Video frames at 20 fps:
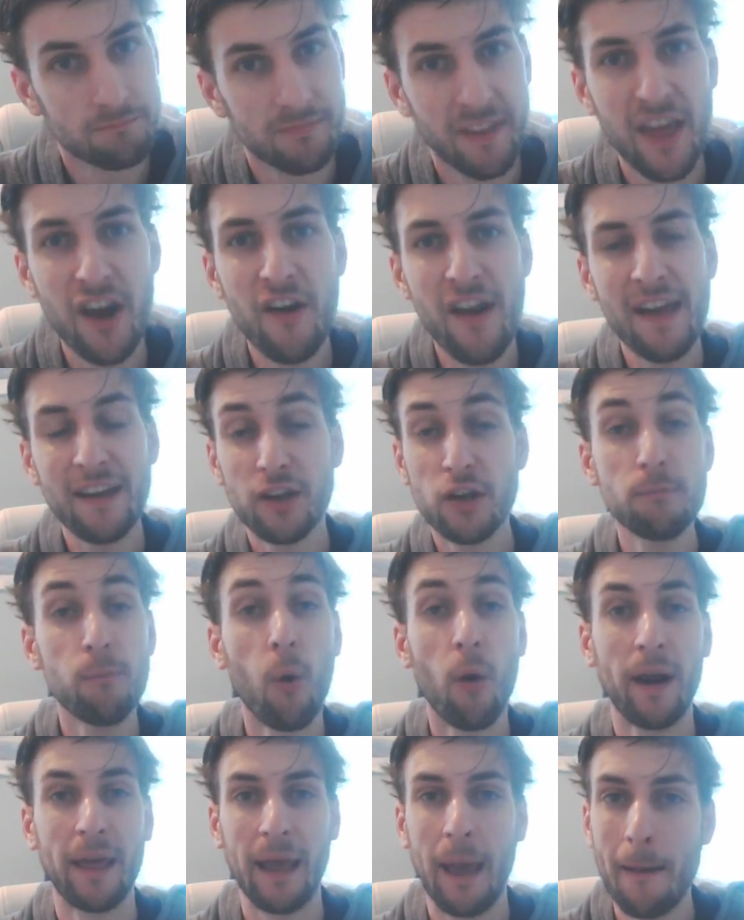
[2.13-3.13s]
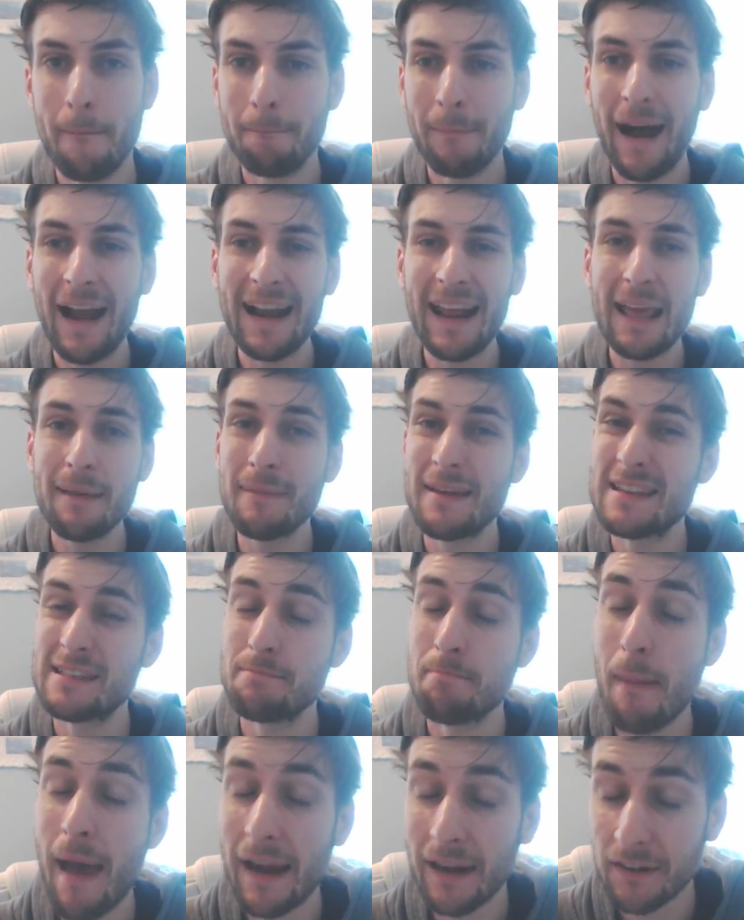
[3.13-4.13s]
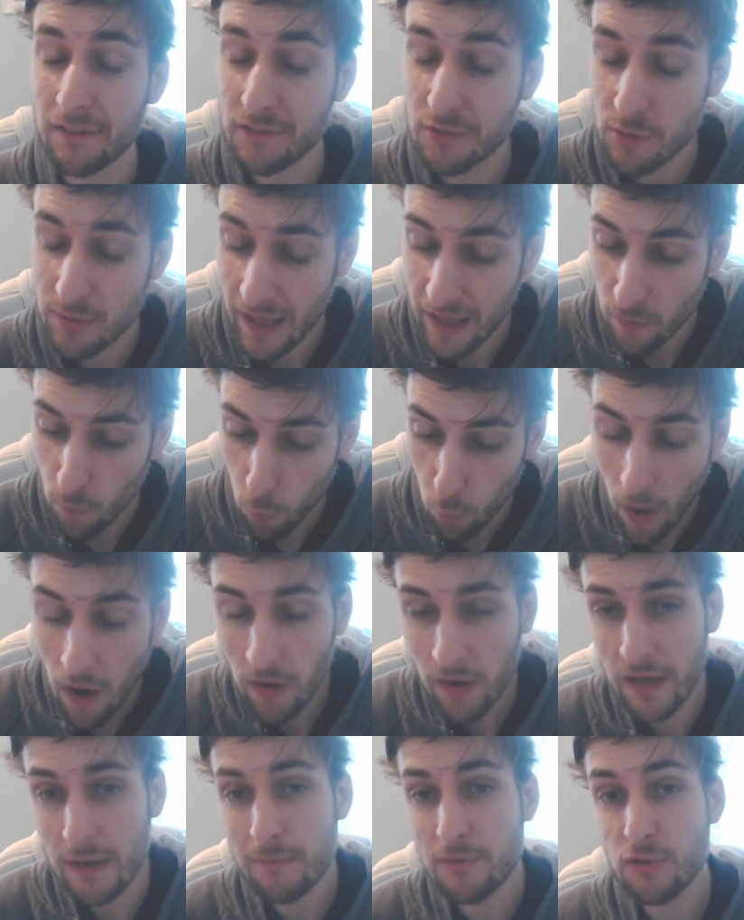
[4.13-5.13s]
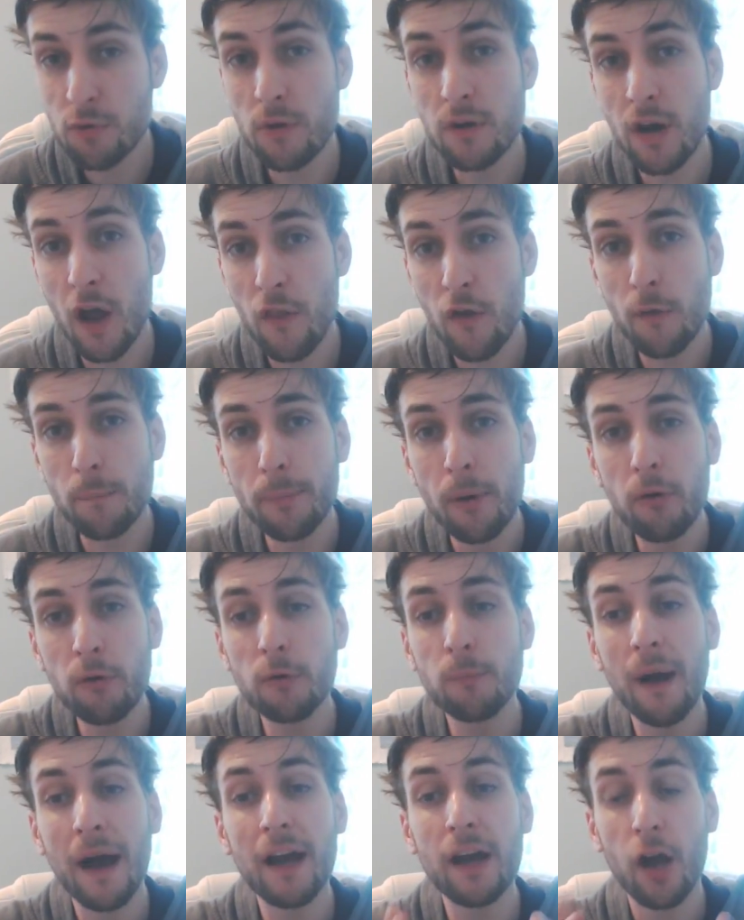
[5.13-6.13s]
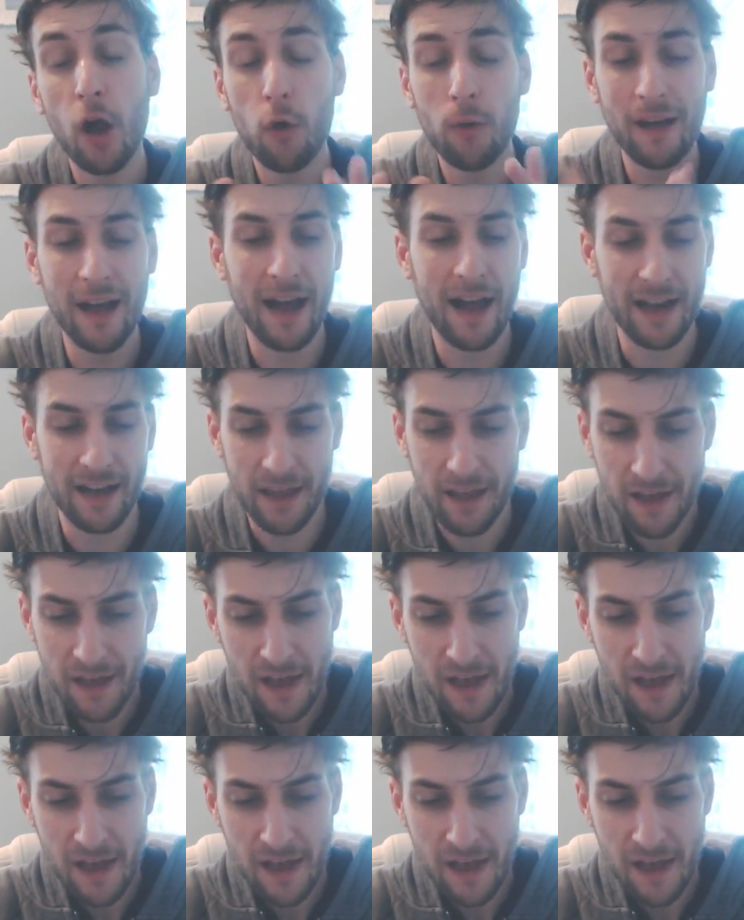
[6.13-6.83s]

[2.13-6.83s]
Internet, good morning. My name is Magnitude, and welcome to another Pokemon Go guide.